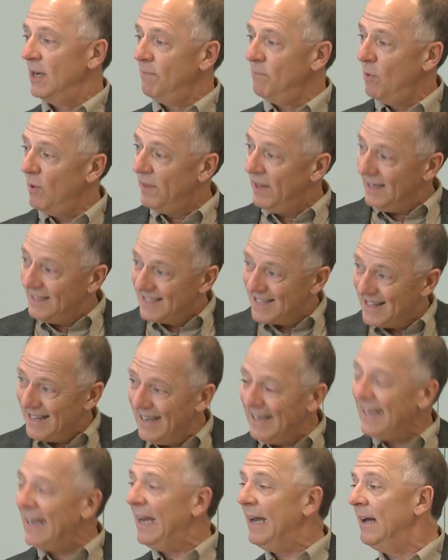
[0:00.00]
up with his
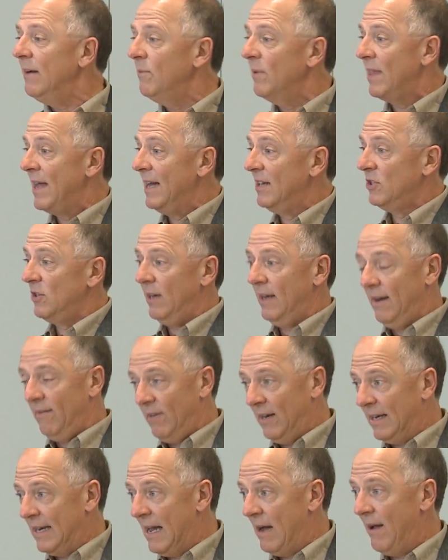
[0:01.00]
thinking, with actually
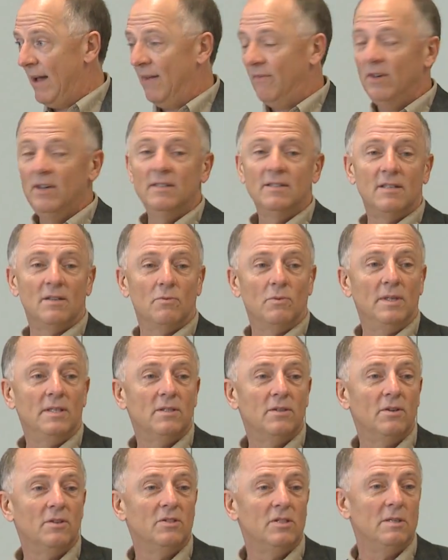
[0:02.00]
having now evidence and
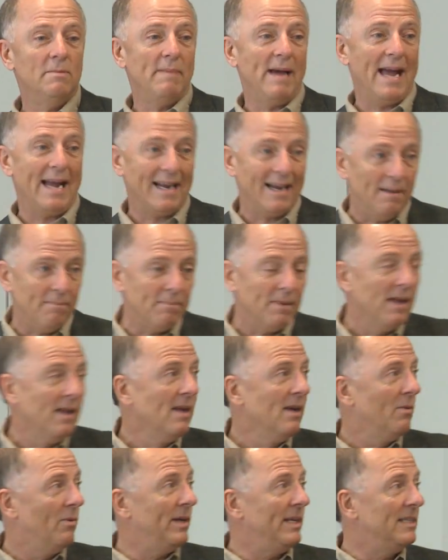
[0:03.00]
research to back up
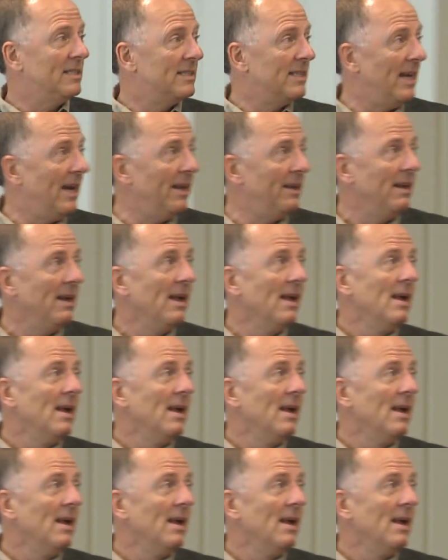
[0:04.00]
what he said.